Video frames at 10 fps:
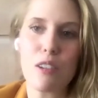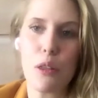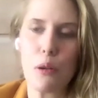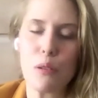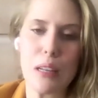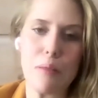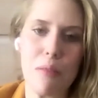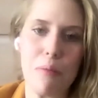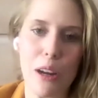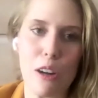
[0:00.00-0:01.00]
to those types
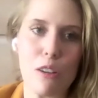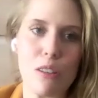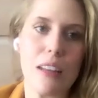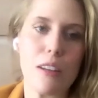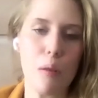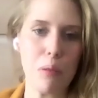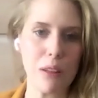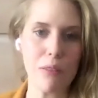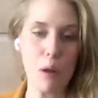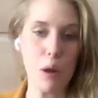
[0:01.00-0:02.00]
of marketers that don't
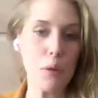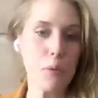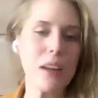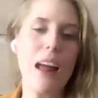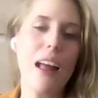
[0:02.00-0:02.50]
believe in both, right?